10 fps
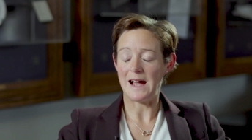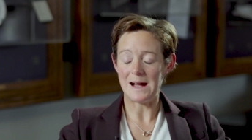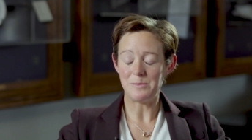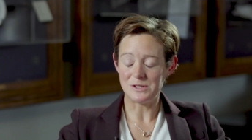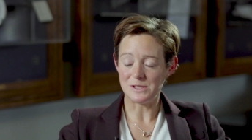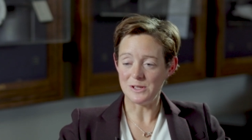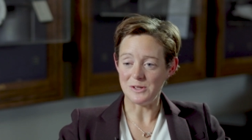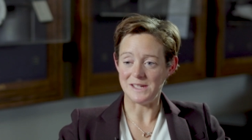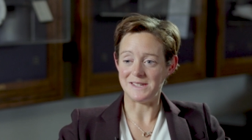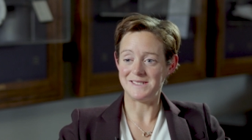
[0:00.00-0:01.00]

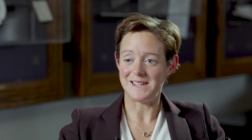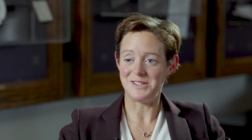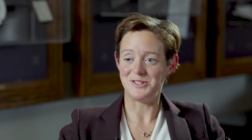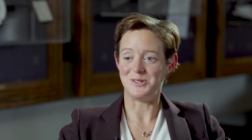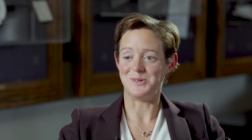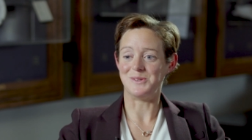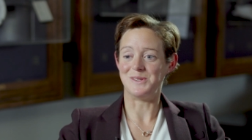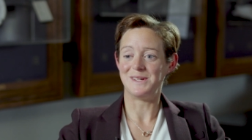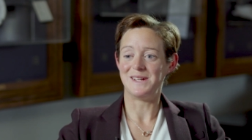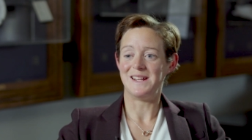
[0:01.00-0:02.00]
absolutely essential
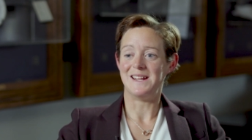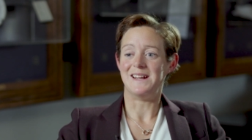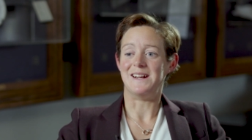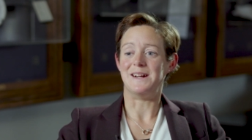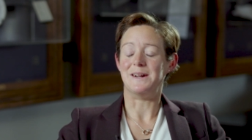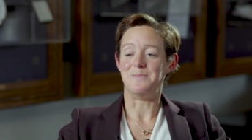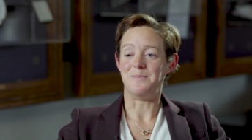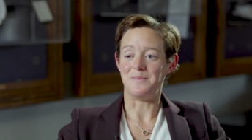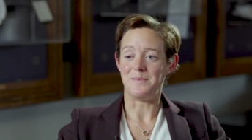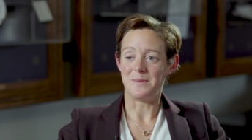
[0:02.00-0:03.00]

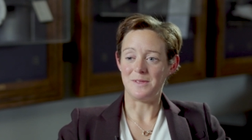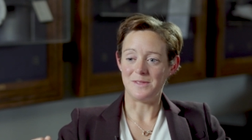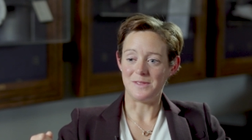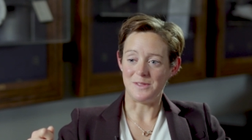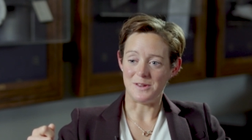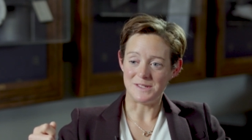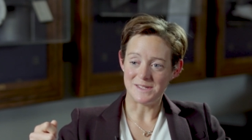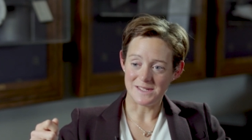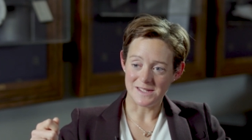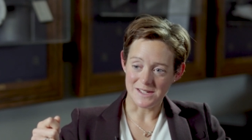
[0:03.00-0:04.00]
um,
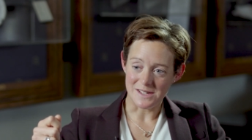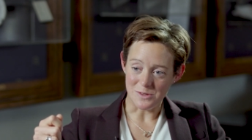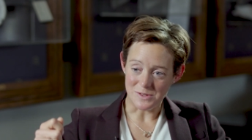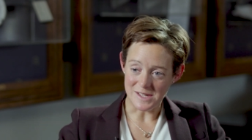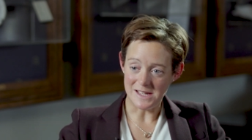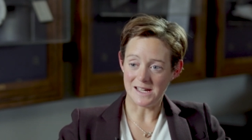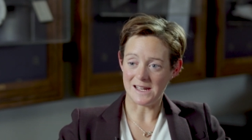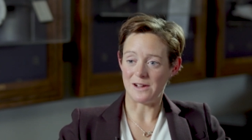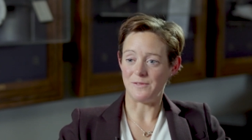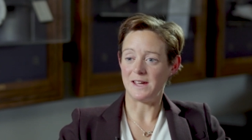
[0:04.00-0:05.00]
that you seek
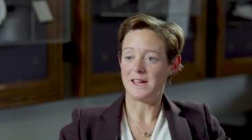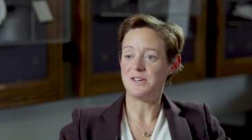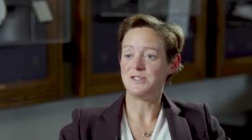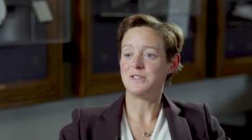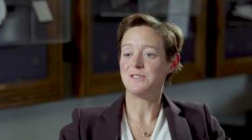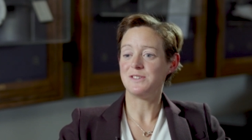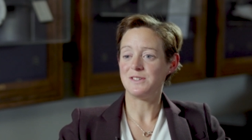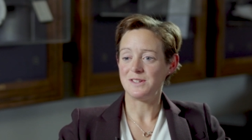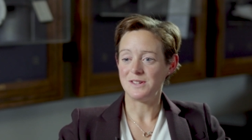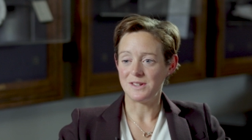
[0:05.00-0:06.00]
clarification,
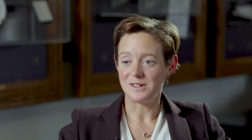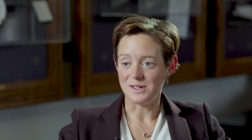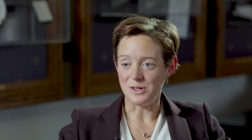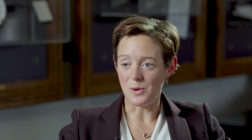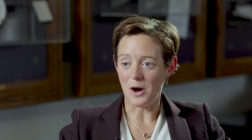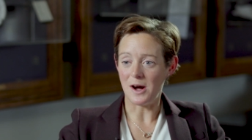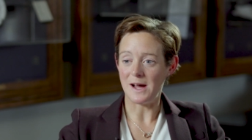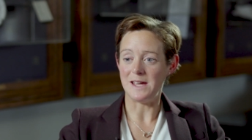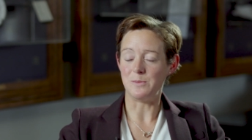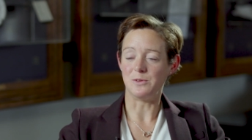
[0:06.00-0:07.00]
you are
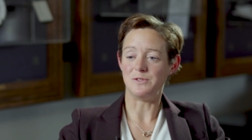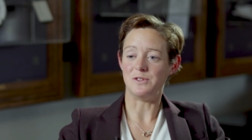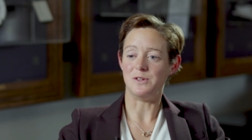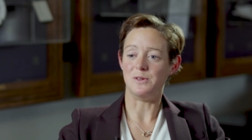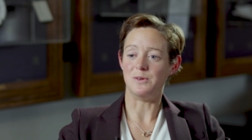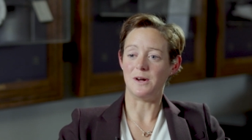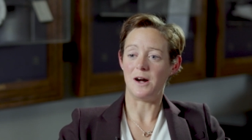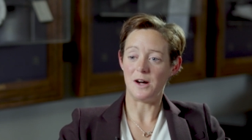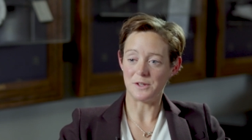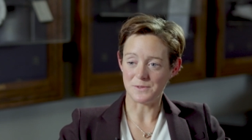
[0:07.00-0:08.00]
able to
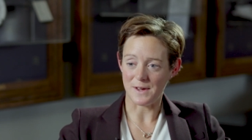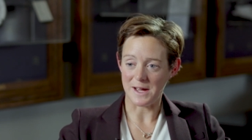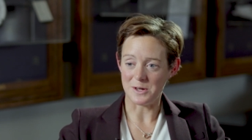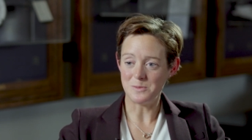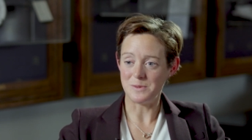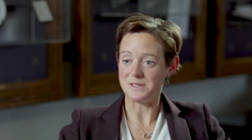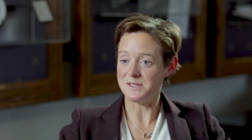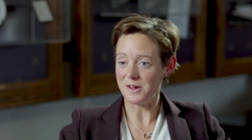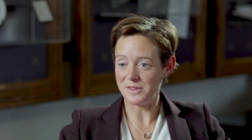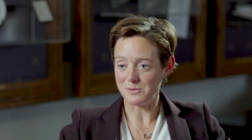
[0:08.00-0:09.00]
ask for help, there's
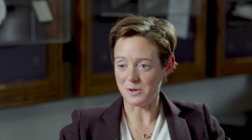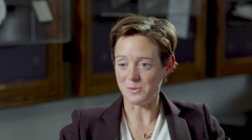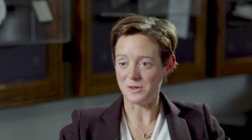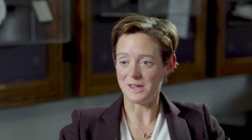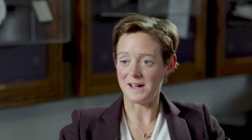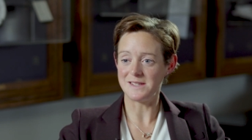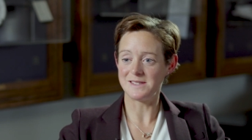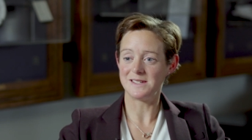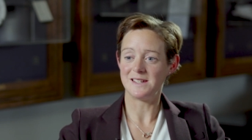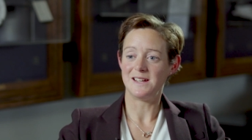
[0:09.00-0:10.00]
nothing wrong with that,